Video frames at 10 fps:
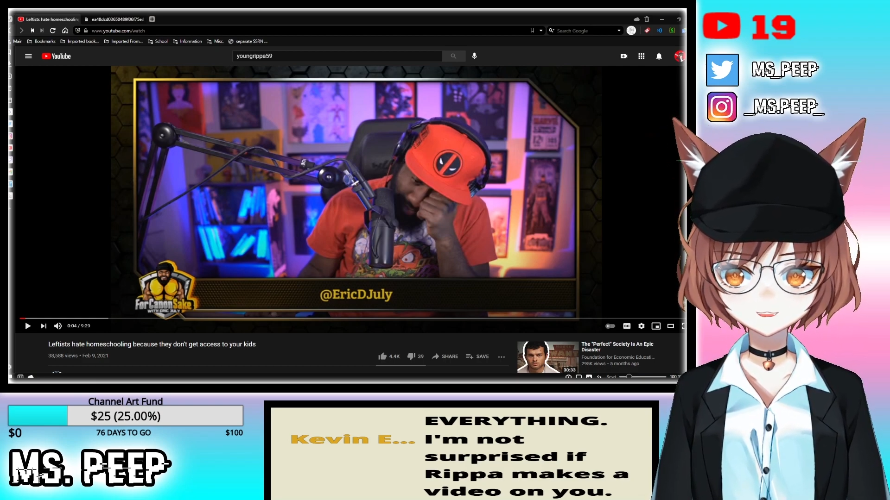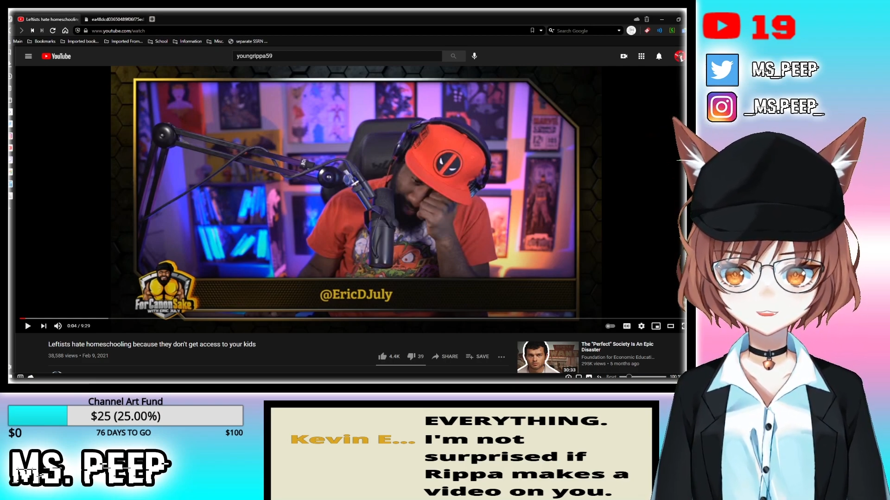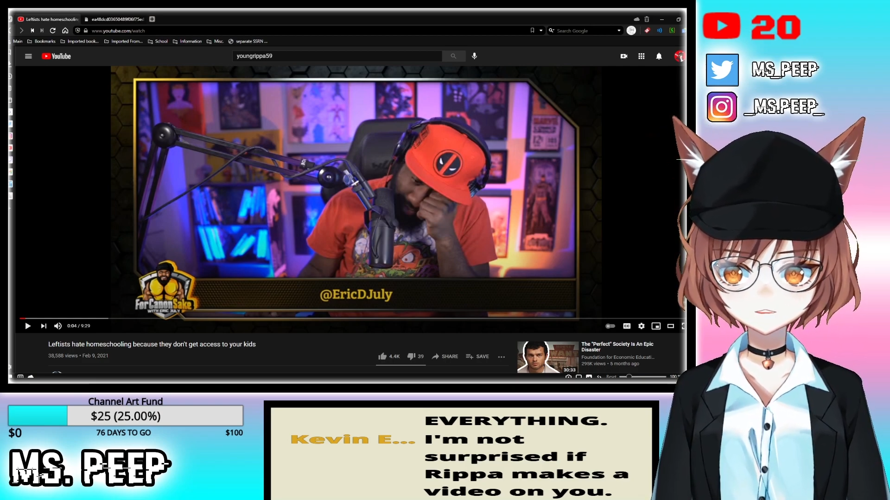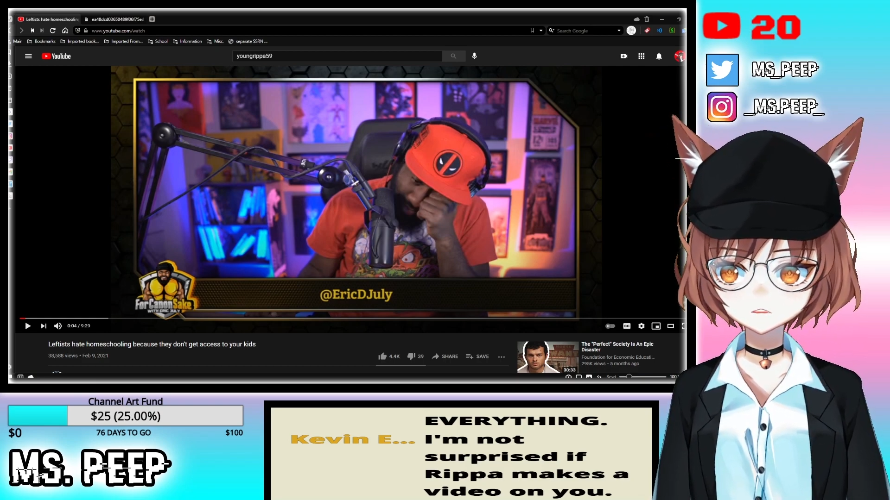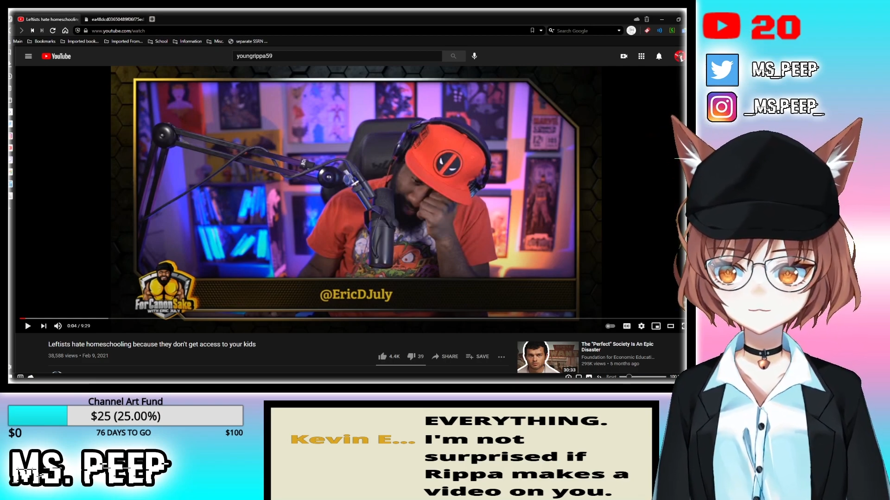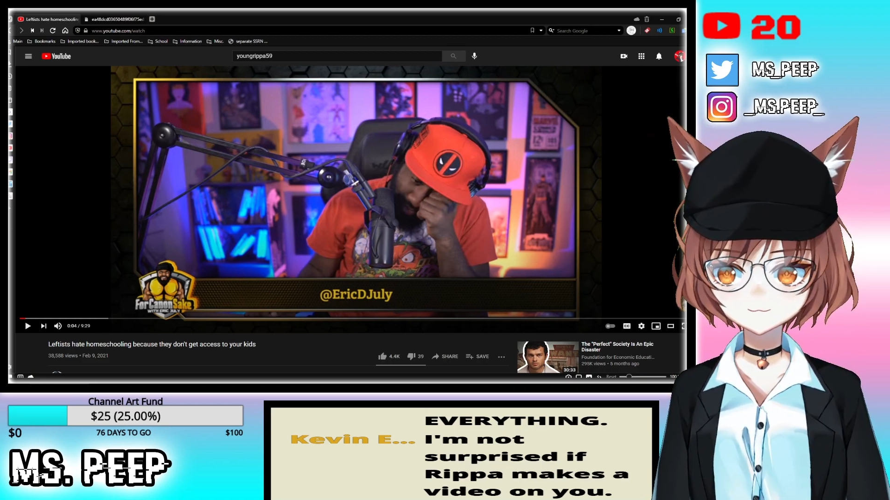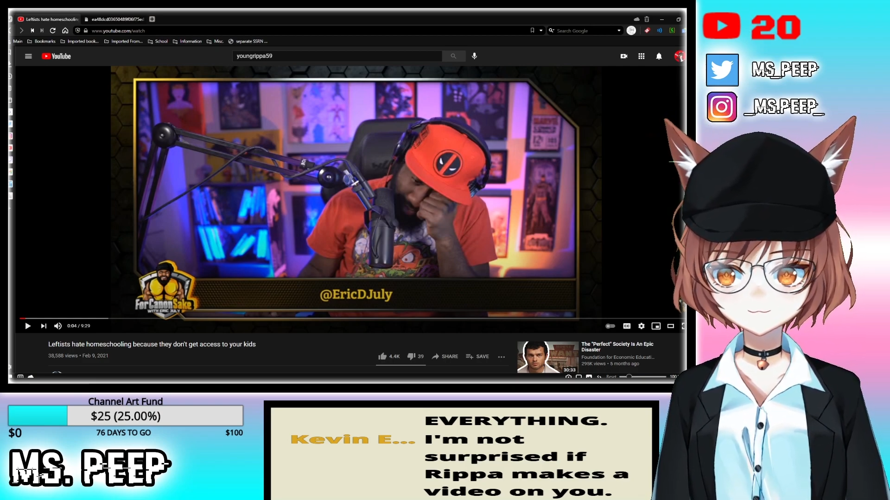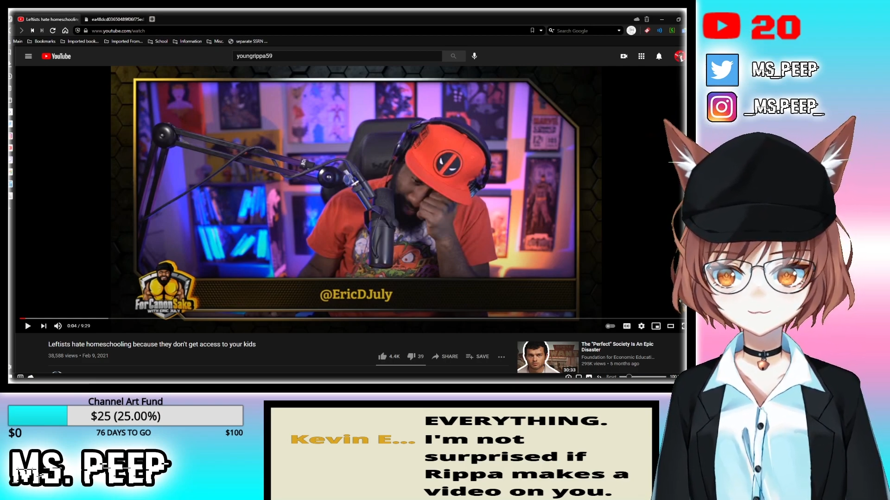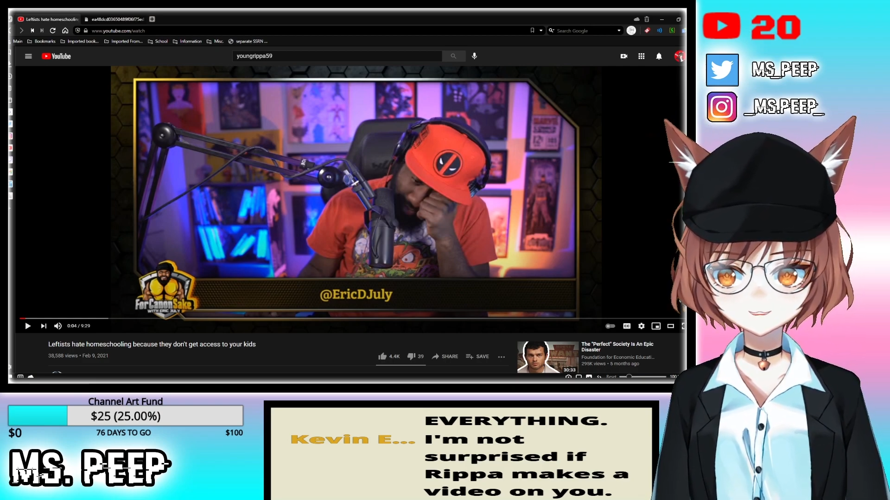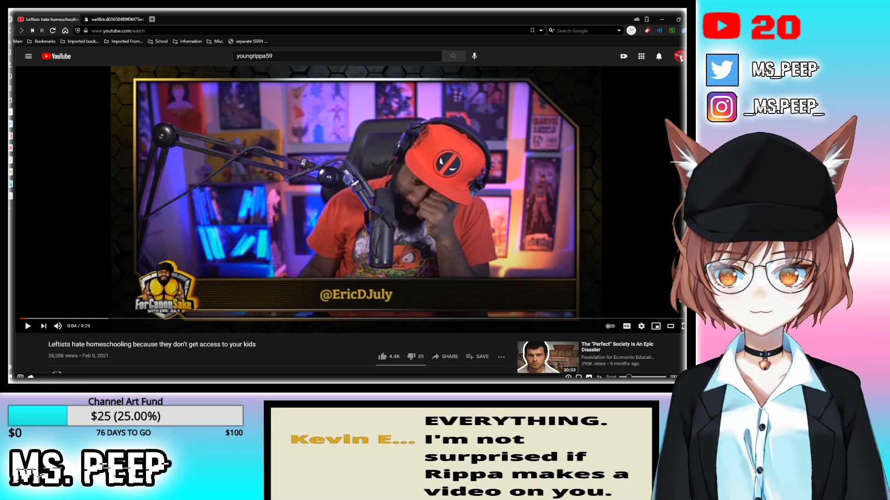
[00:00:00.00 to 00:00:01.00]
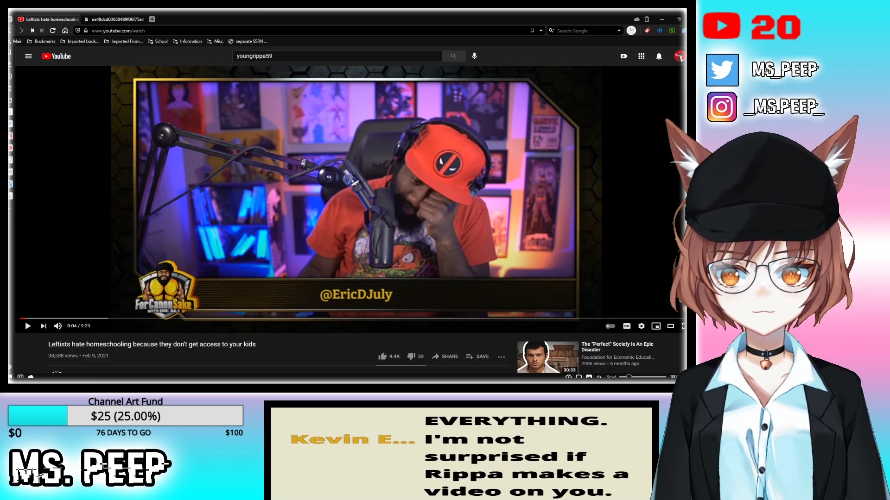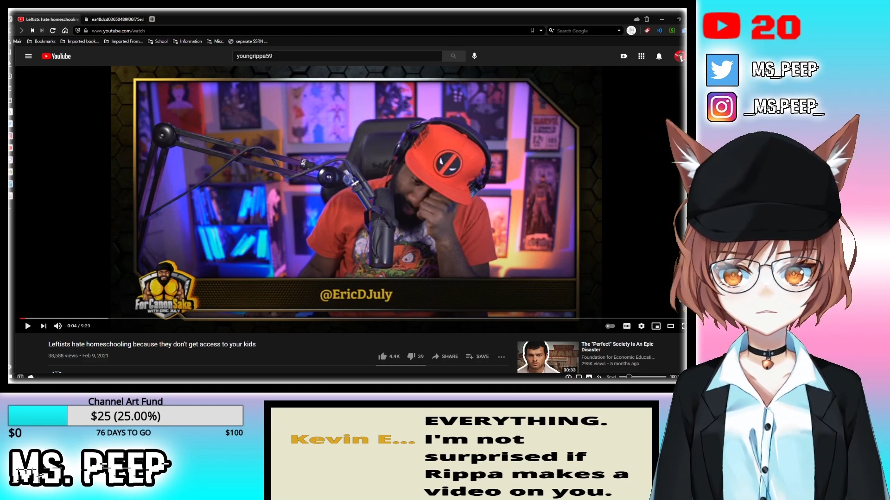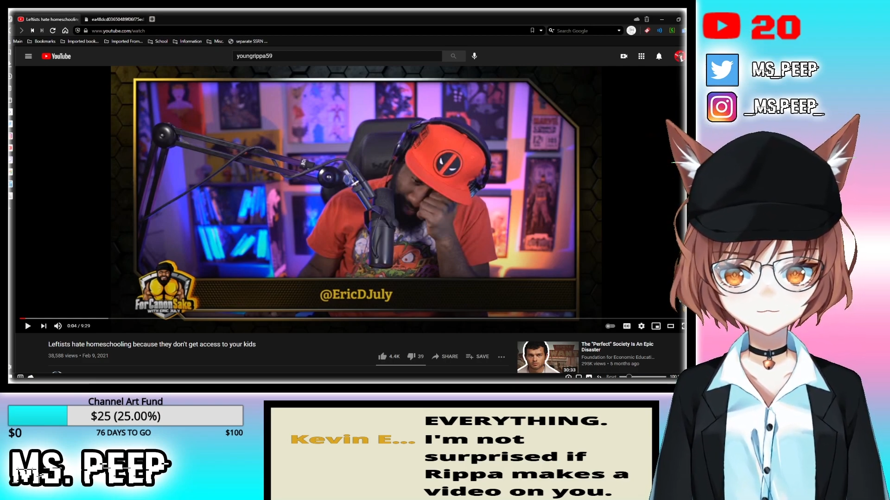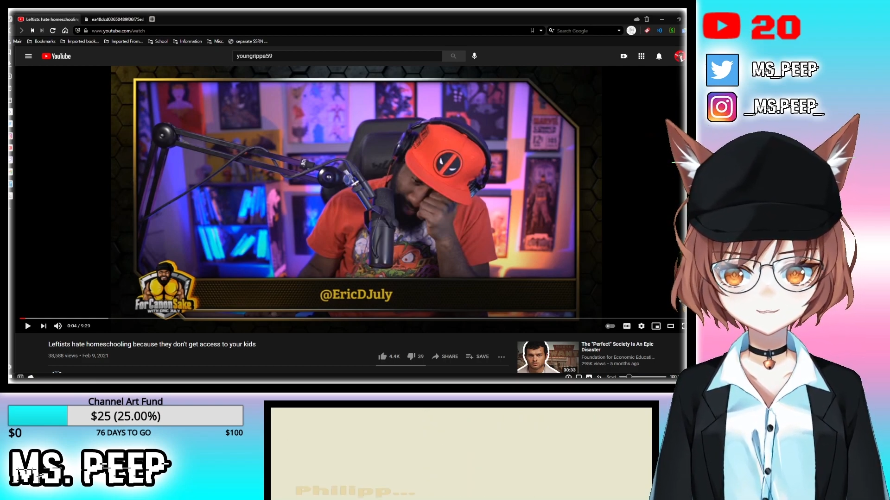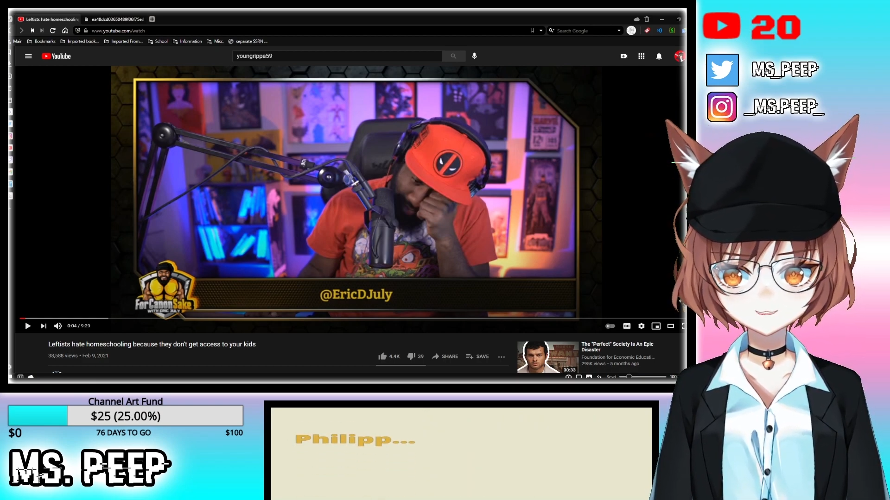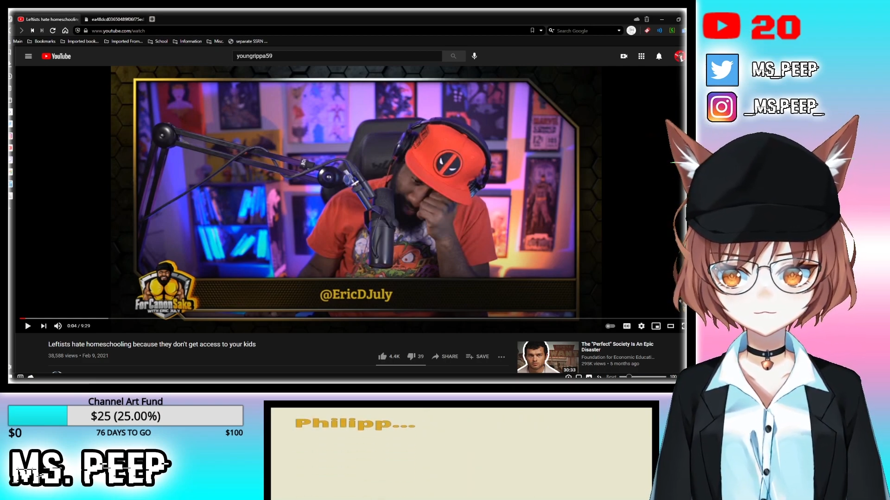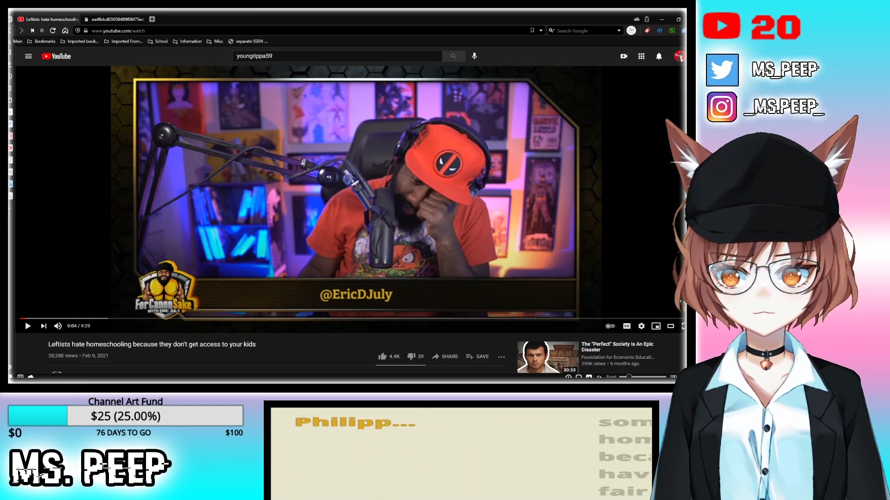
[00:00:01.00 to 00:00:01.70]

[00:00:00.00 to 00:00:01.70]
problem. I have a problem with that.